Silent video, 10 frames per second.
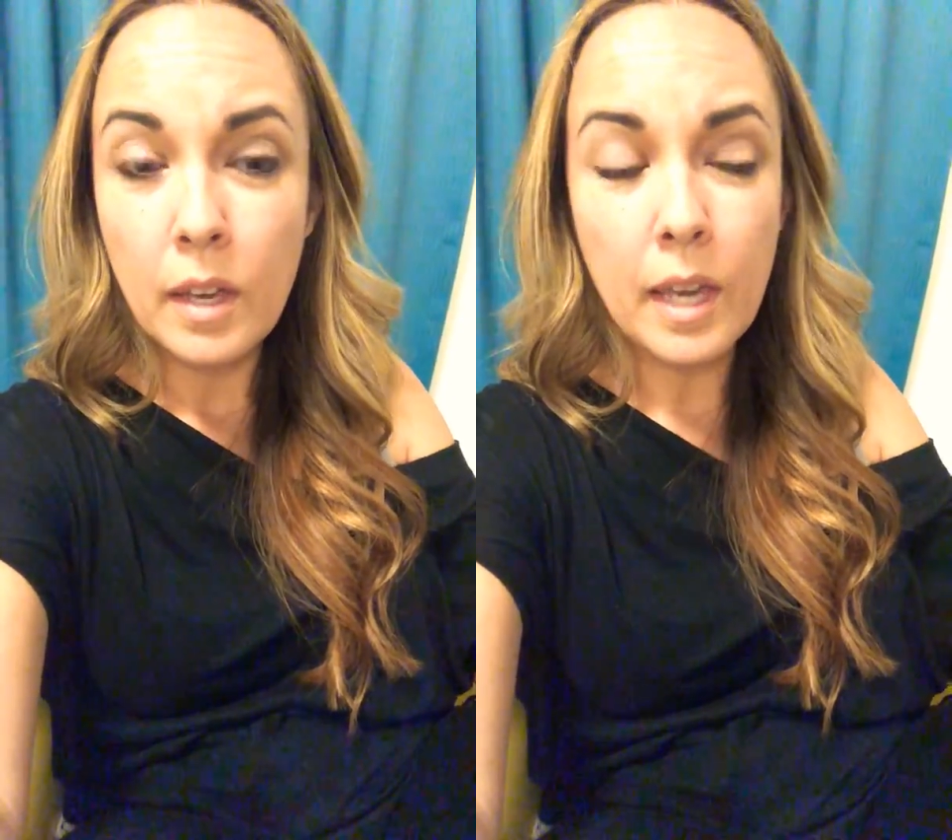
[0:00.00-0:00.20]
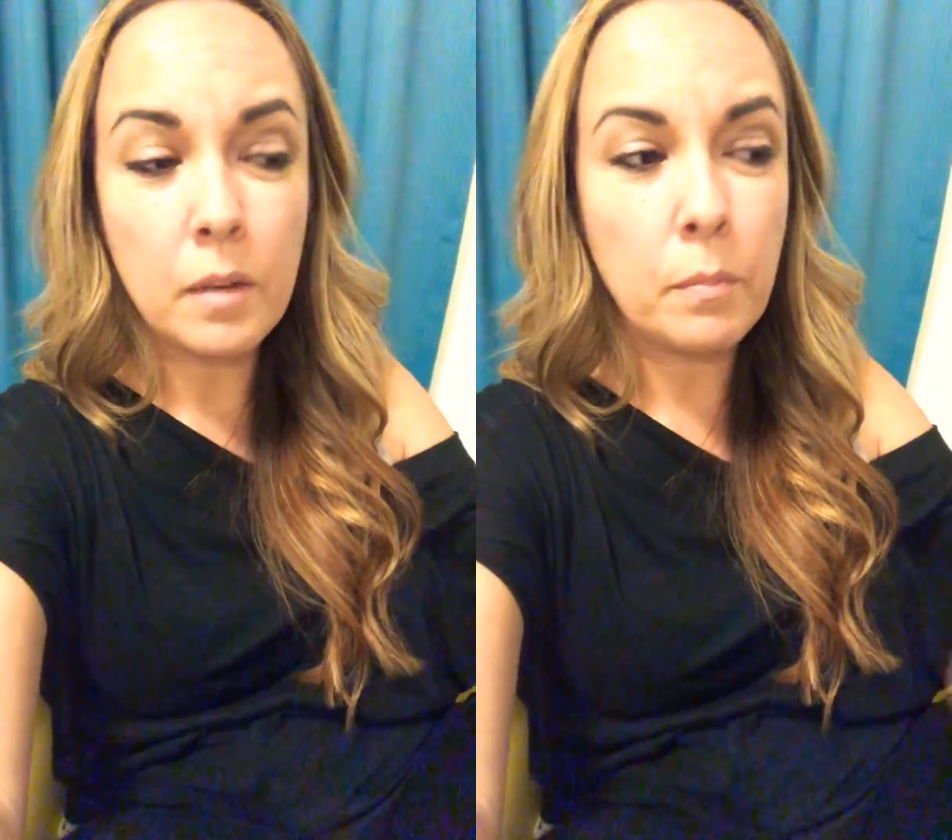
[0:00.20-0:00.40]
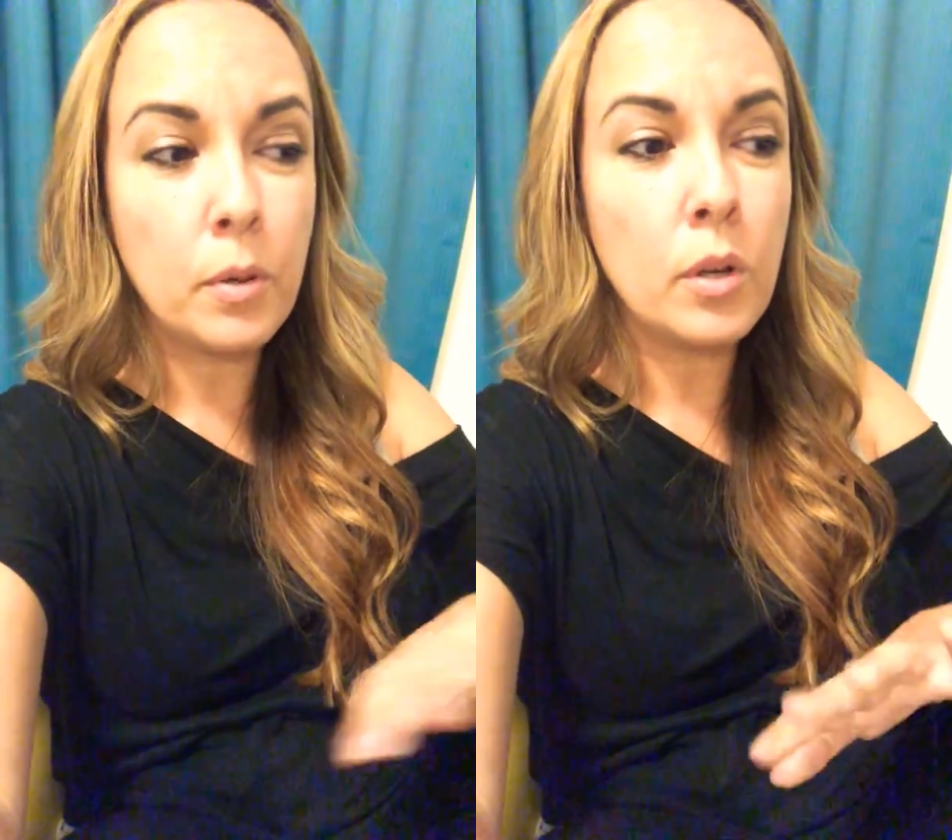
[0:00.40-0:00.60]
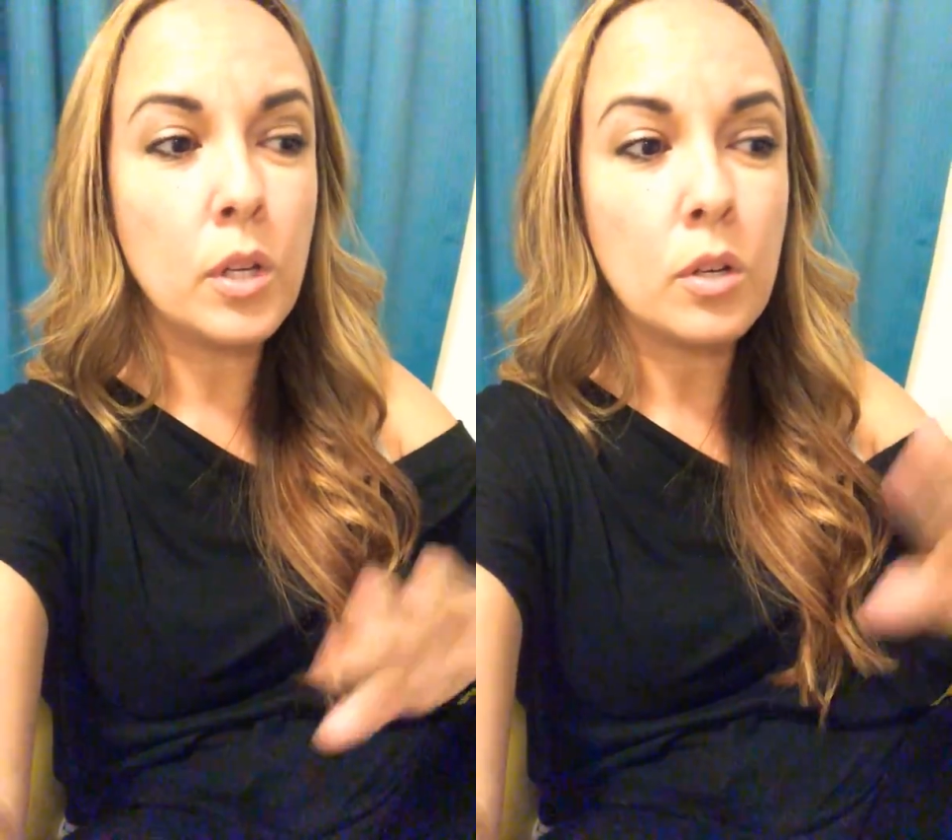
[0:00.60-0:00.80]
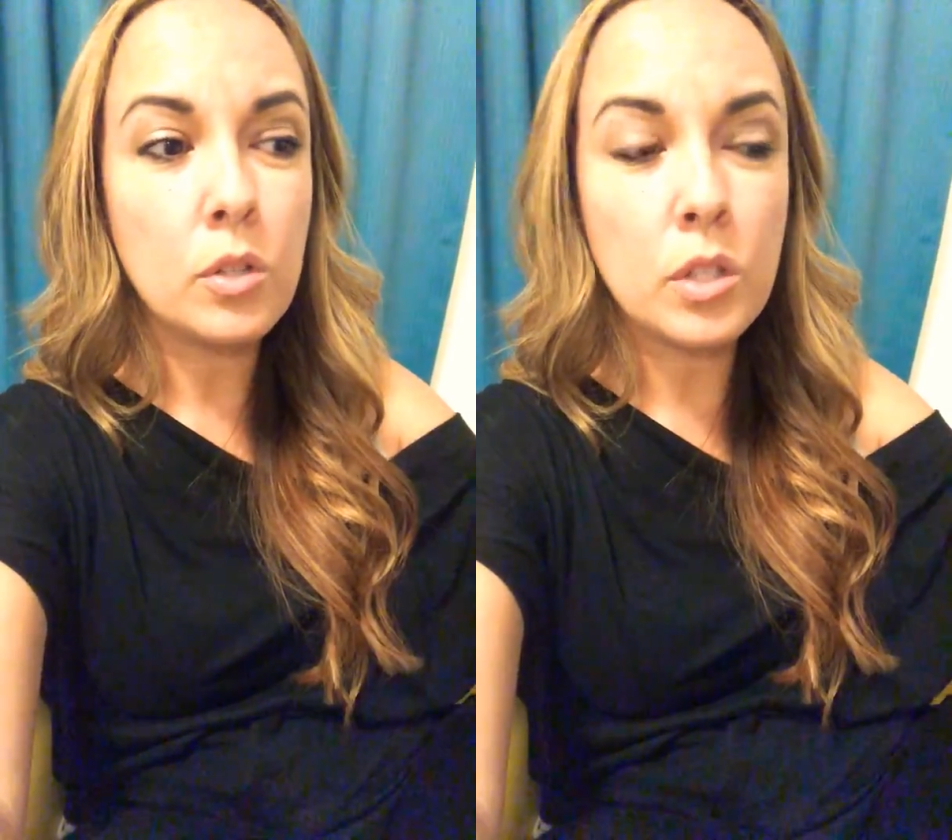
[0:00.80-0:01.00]
and put
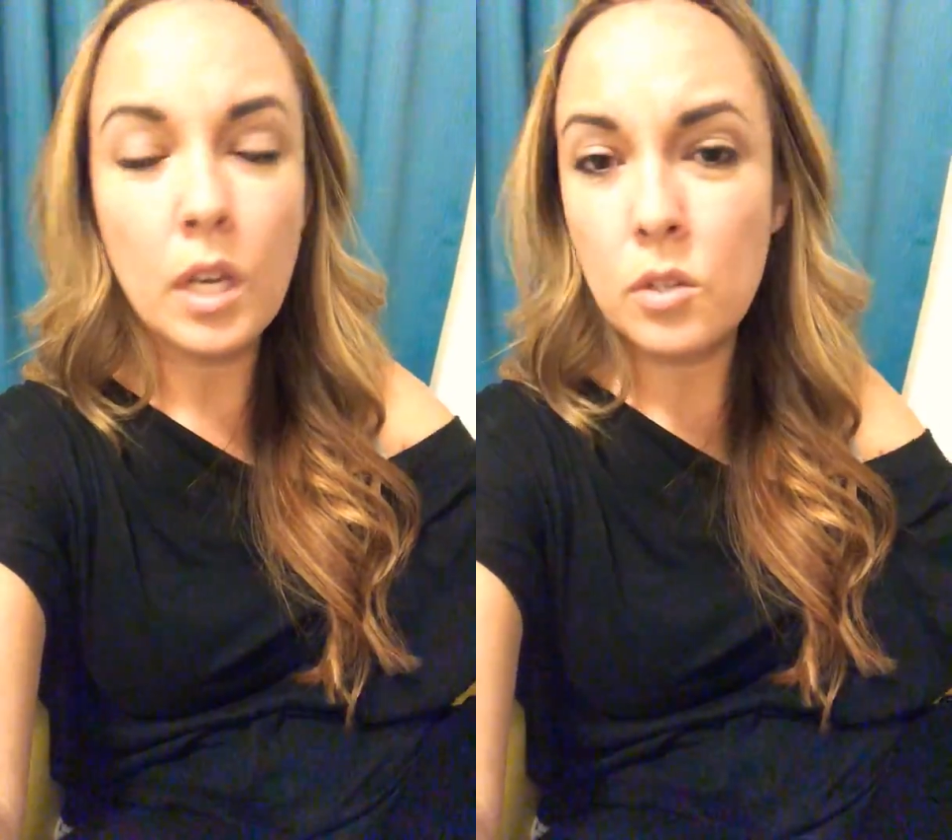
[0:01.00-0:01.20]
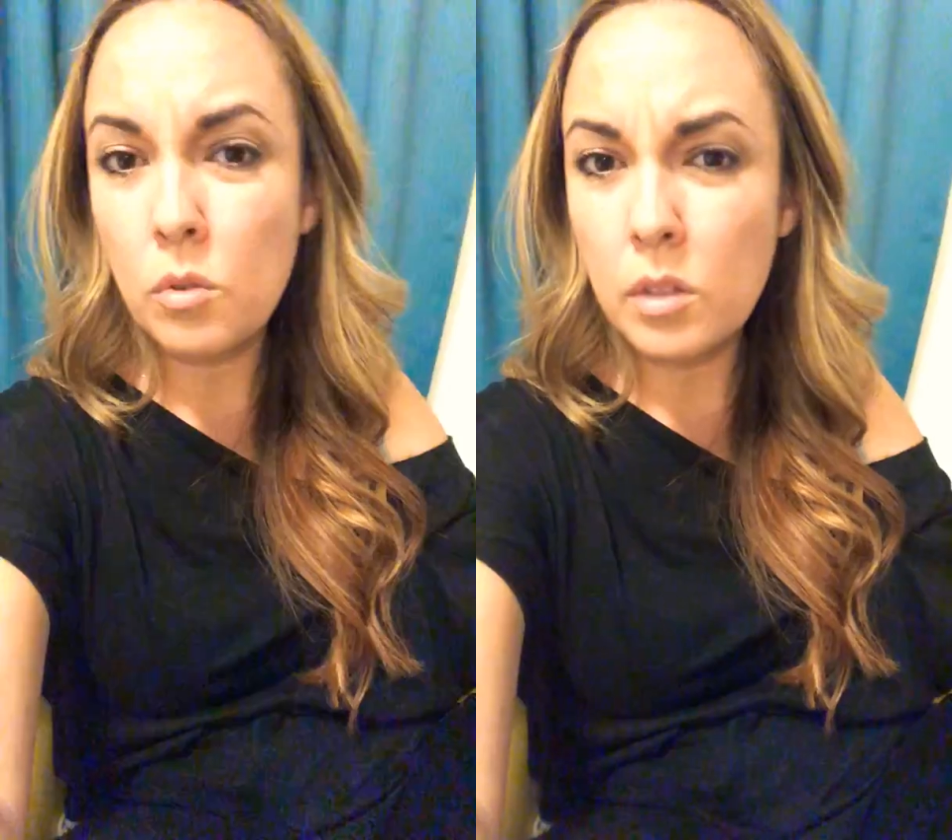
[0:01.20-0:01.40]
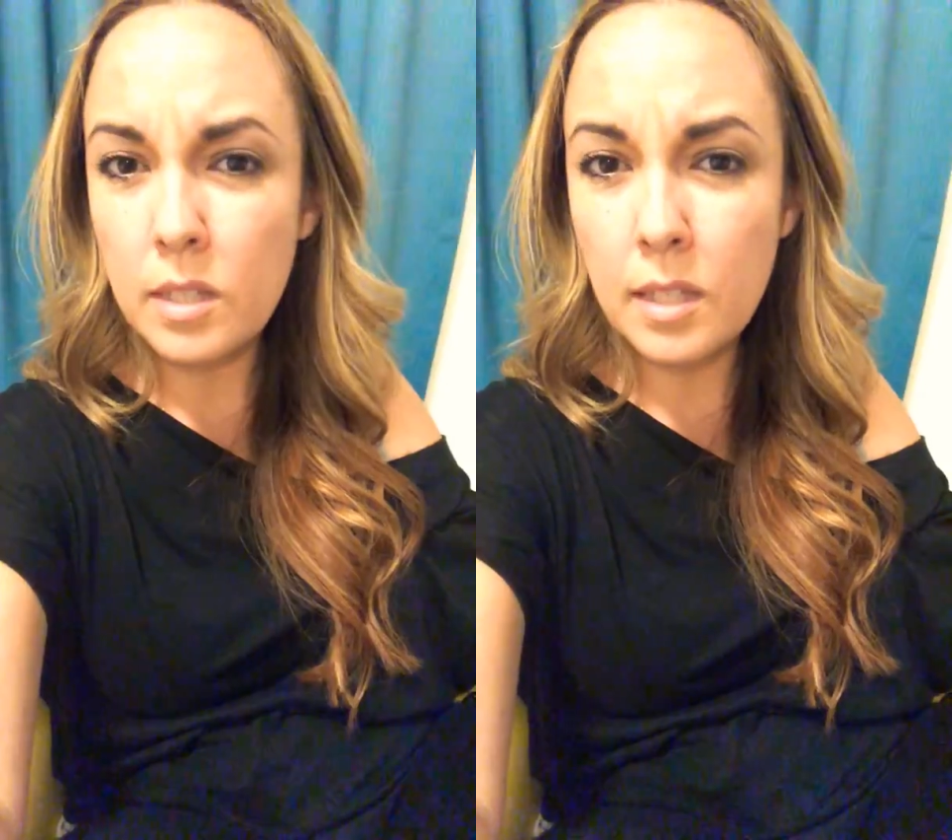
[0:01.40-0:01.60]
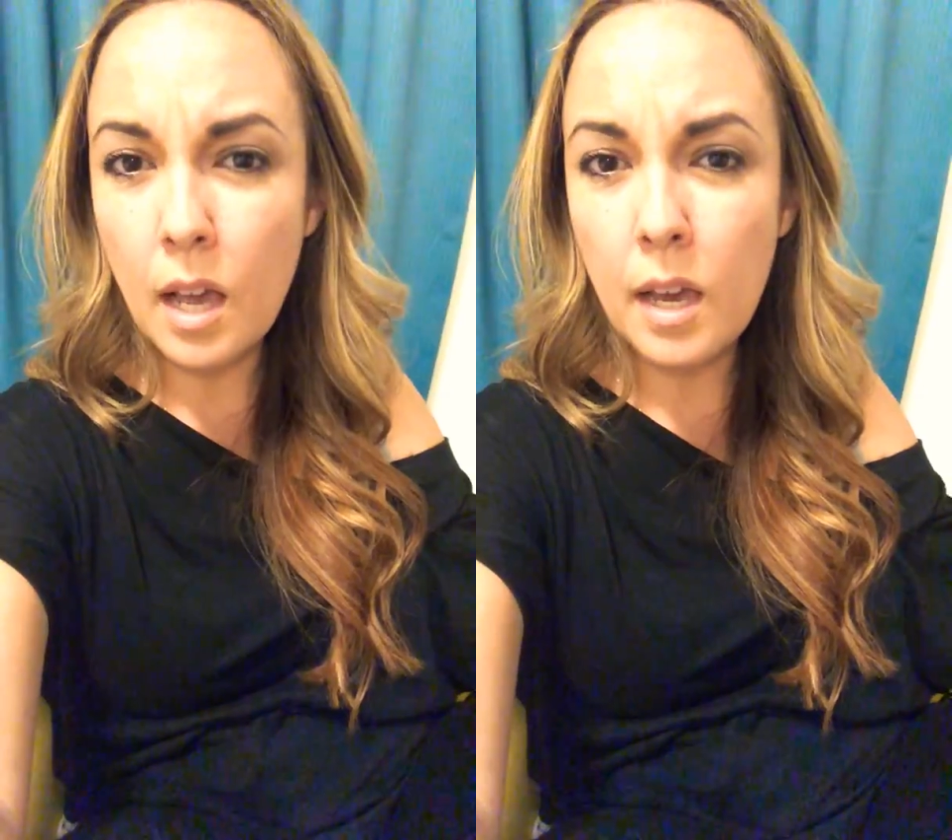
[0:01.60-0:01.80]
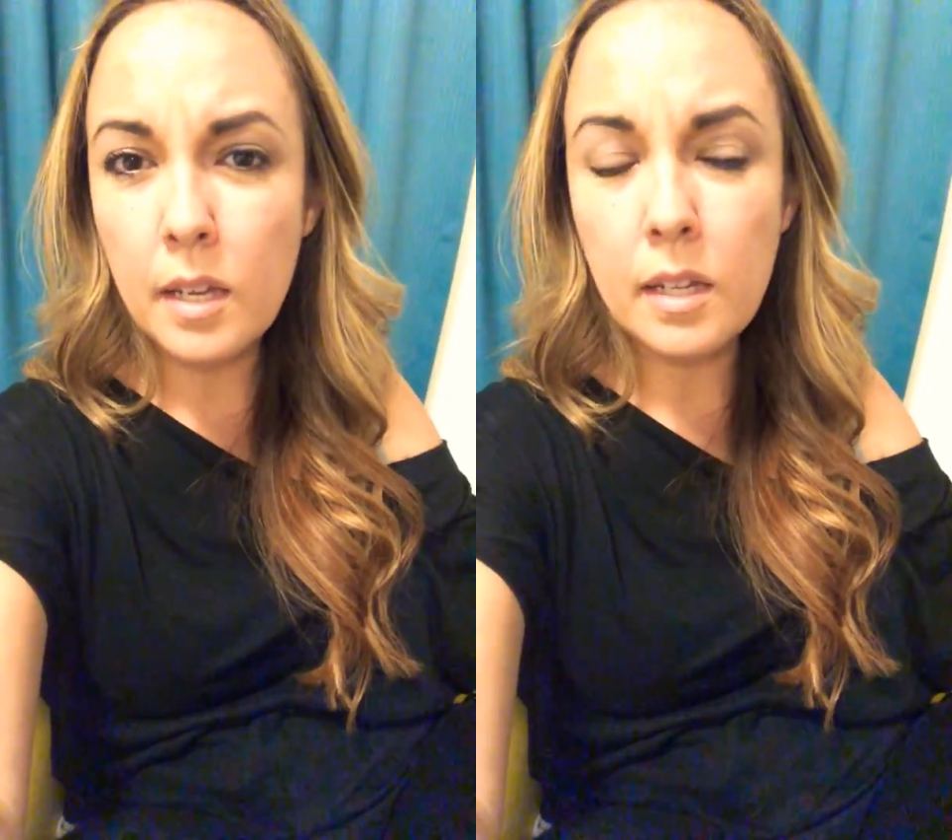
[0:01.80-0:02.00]
your schedule
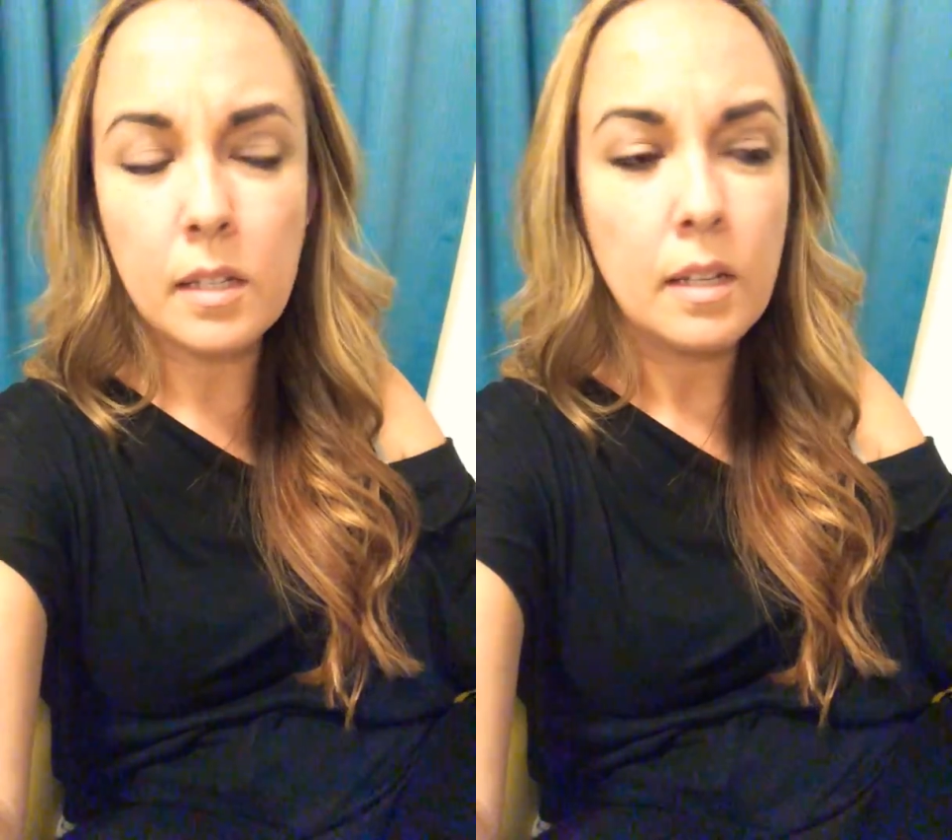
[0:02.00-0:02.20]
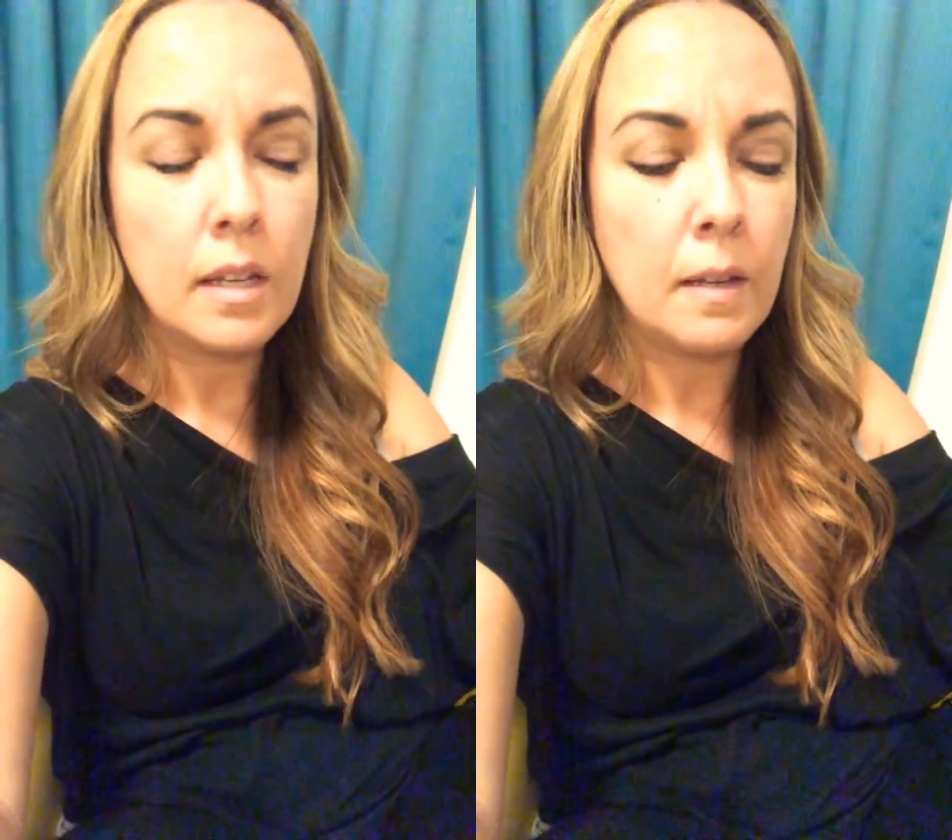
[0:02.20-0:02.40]
aside and